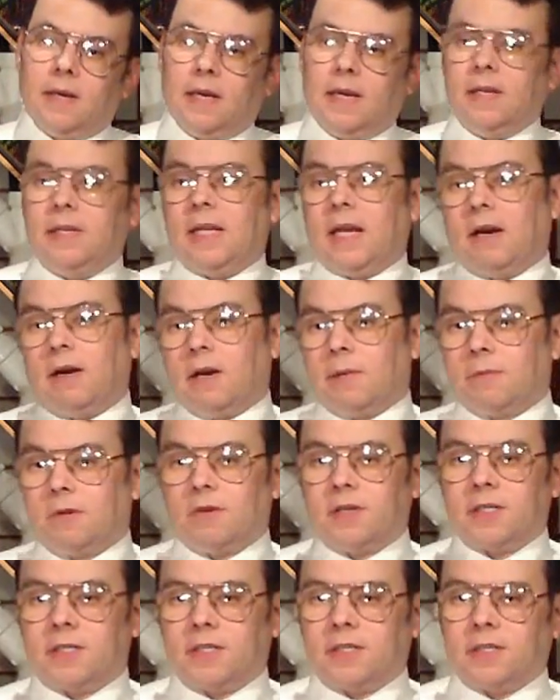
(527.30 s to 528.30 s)
And now I'm
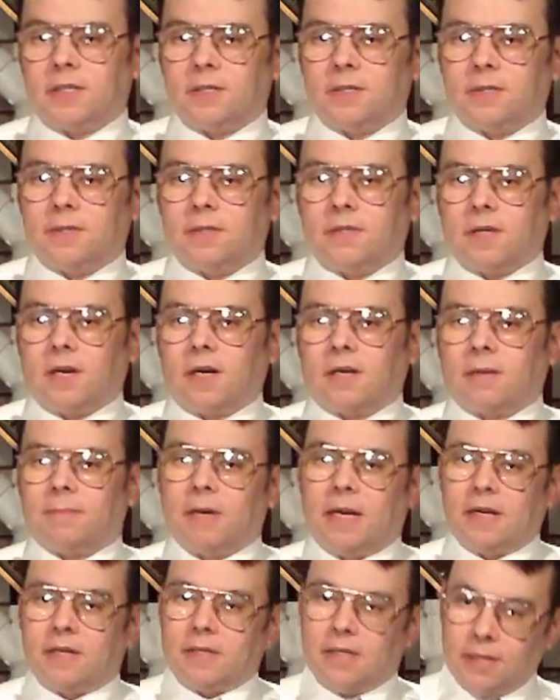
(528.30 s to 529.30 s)
going to talk
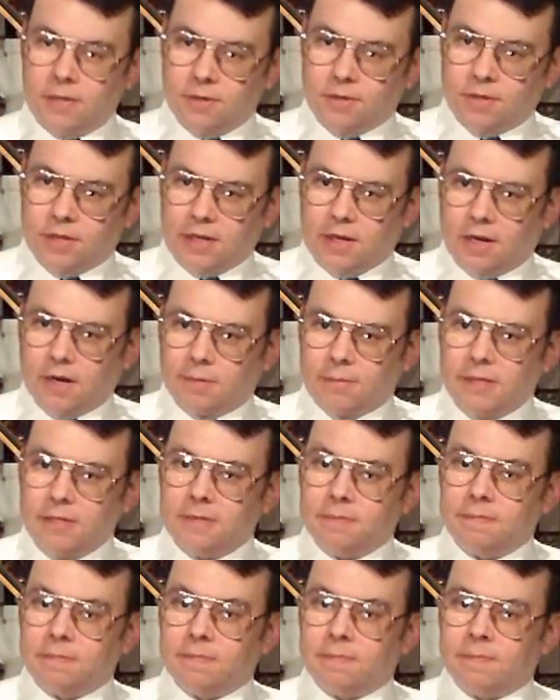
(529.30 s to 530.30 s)
about another
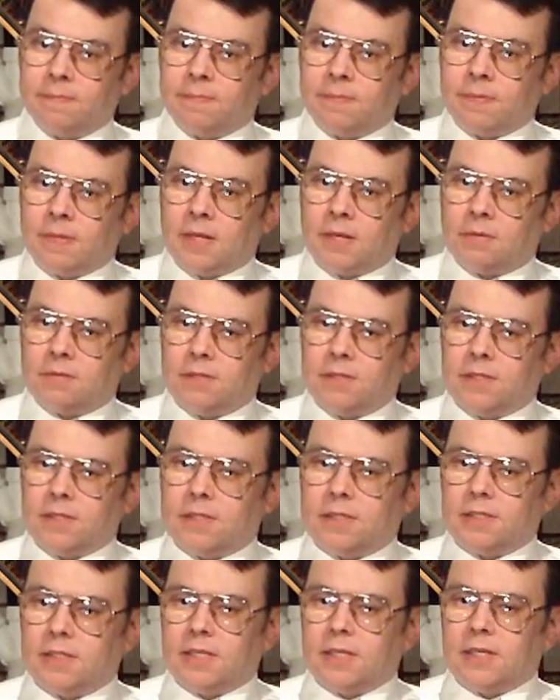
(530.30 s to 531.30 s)
theremin, which
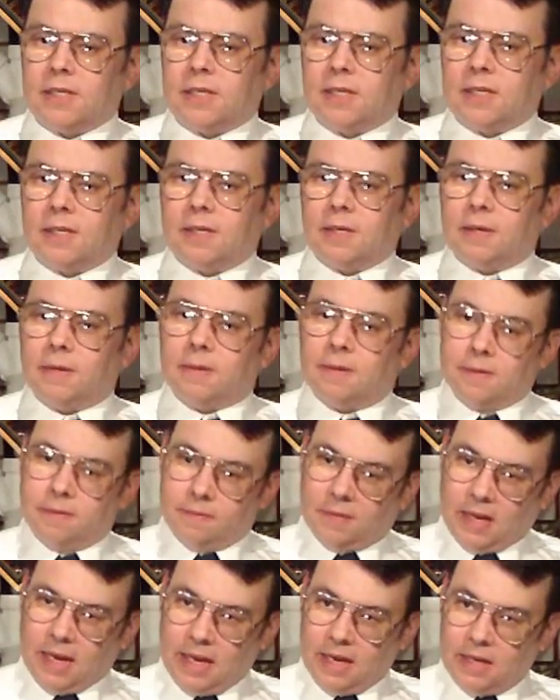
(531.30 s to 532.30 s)
is the
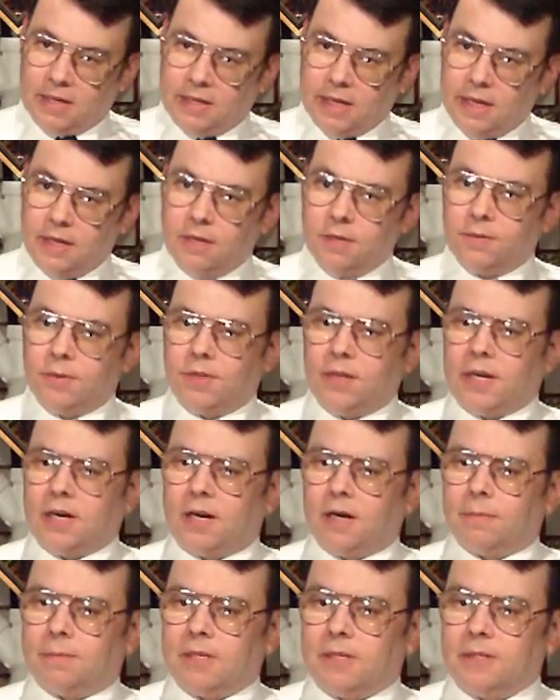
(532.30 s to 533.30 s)
Handheld
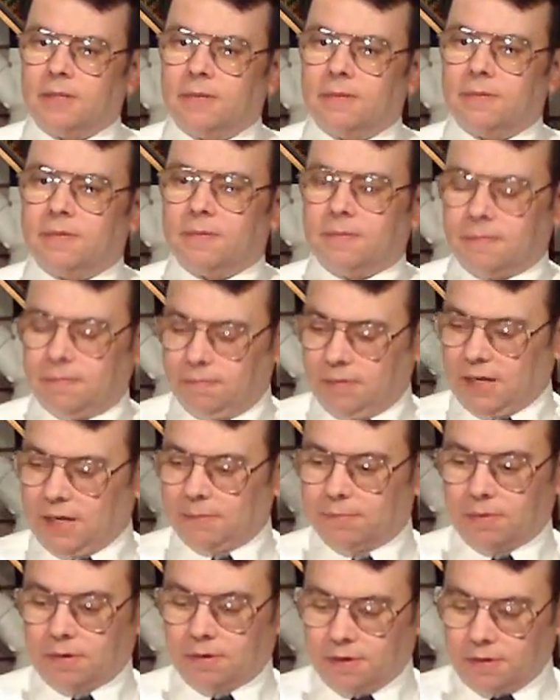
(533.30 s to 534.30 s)
Thremin by
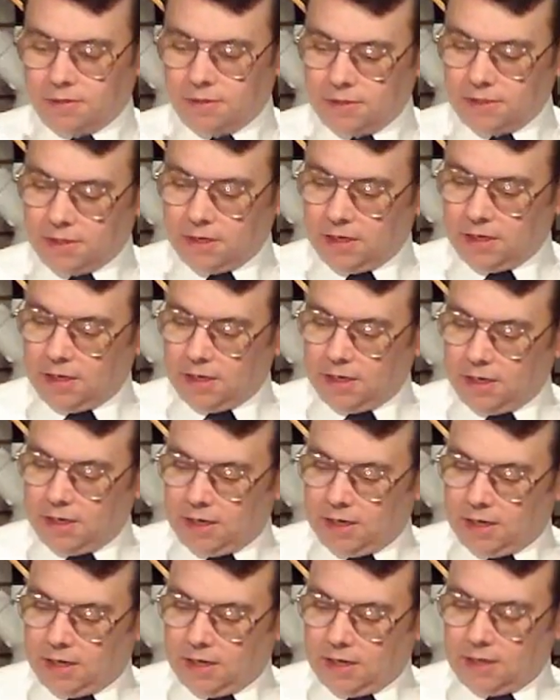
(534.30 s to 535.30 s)
Burns.
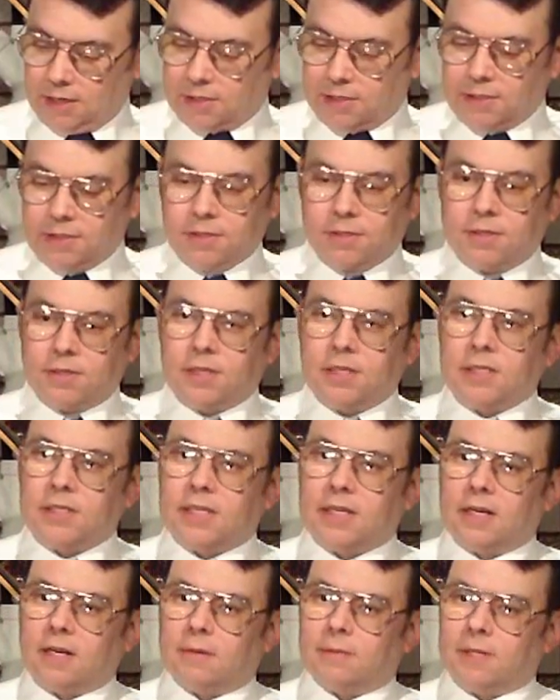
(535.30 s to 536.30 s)
I'll just turn this
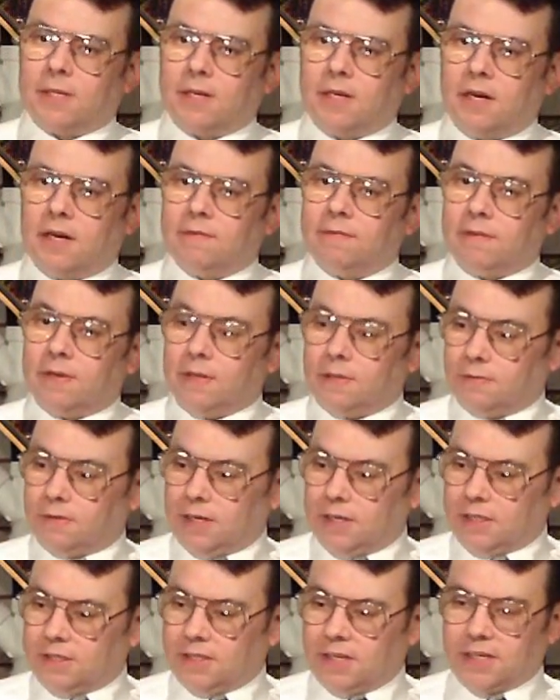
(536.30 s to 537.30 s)
theremin off,
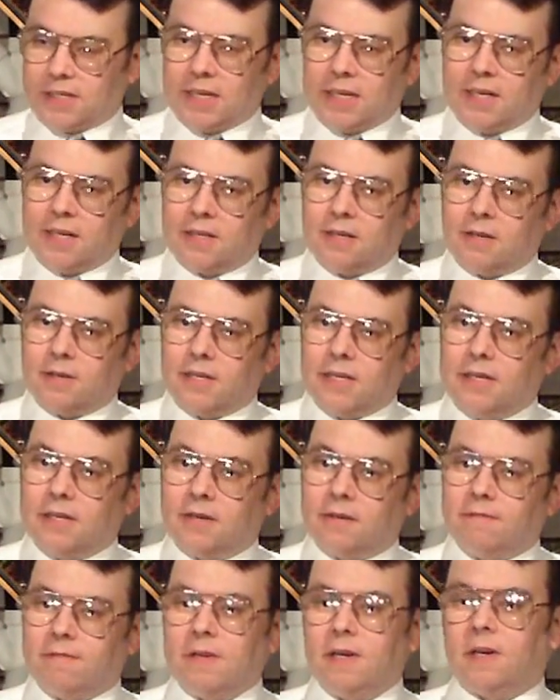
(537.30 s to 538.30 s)
otherwise I'll get a little
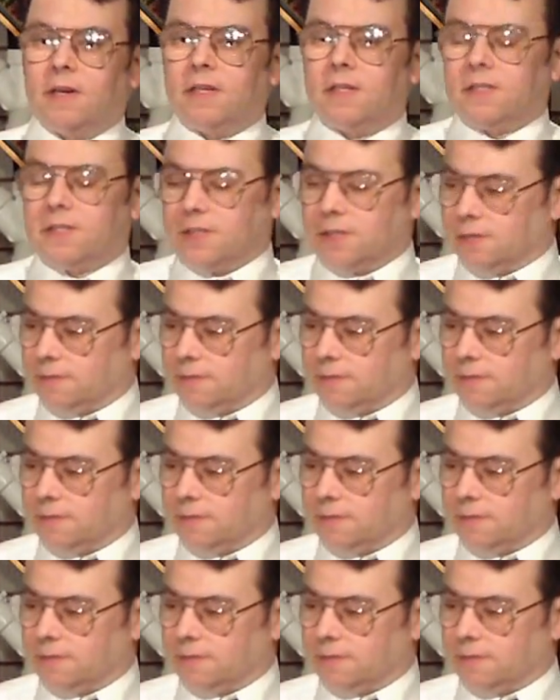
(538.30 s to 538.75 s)
interference.